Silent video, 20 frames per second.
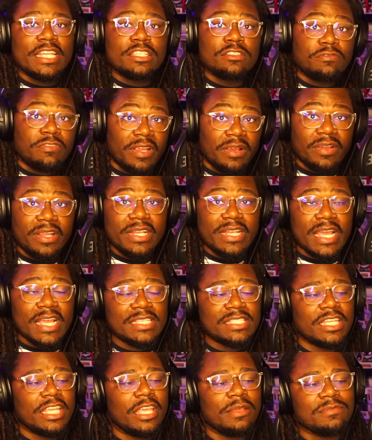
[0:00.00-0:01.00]
is very
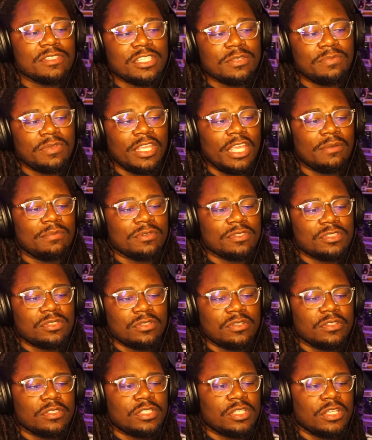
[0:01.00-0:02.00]
nice of him to be able
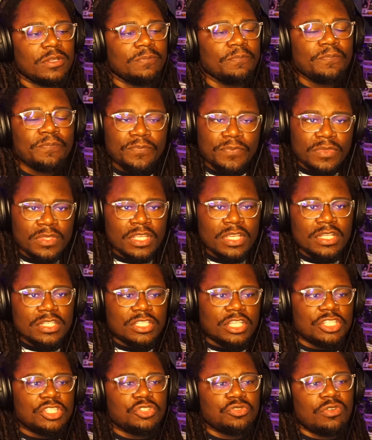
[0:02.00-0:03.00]
to
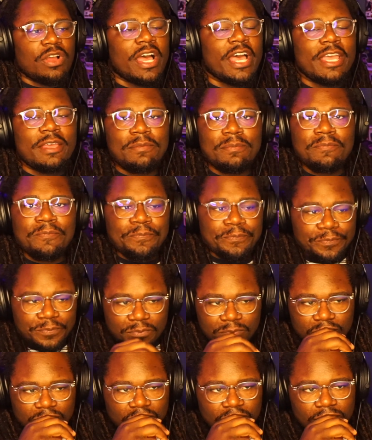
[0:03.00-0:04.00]
try
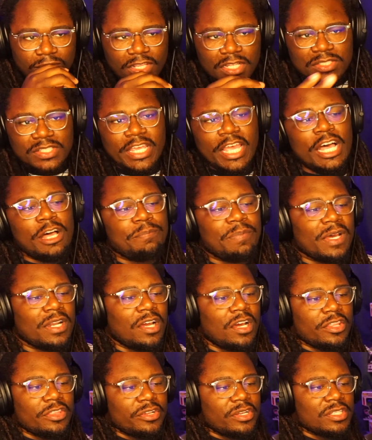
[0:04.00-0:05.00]
to help out
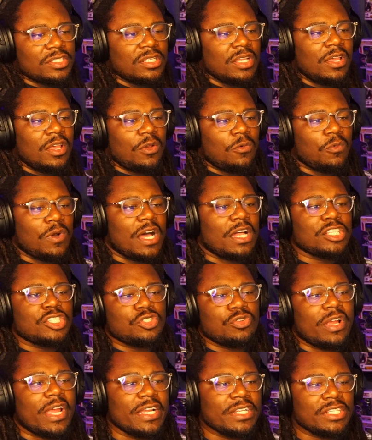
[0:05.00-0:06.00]
others while
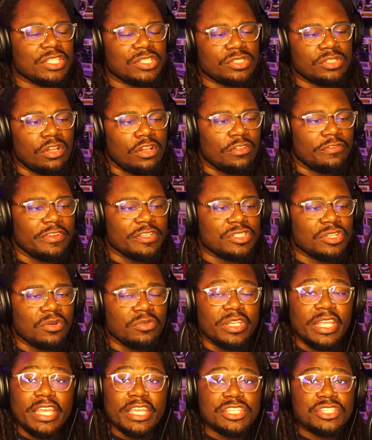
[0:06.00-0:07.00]
trying to solve his
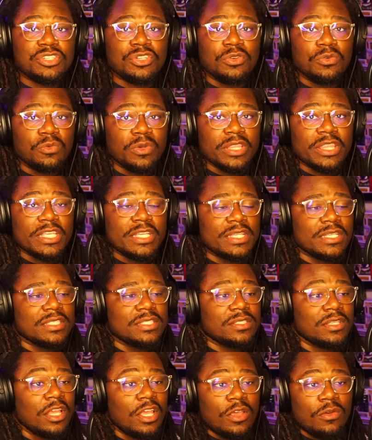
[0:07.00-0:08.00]
own issue
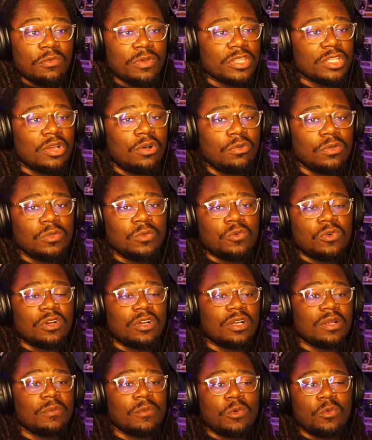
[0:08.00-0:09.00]
with Cold
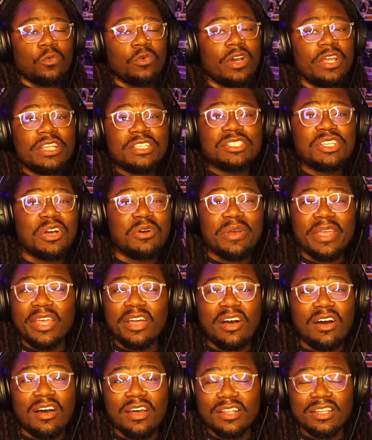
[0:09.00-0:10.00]
War. What is going
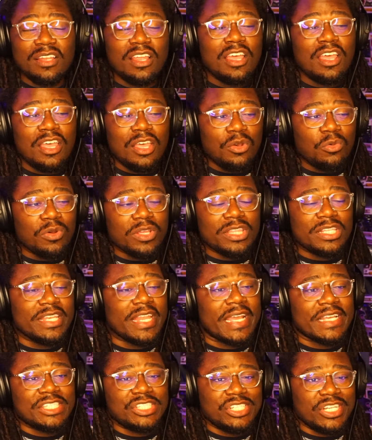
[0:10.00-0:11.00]
on with
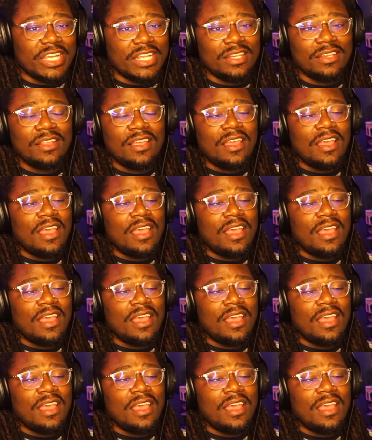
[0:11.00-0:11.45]
next gen?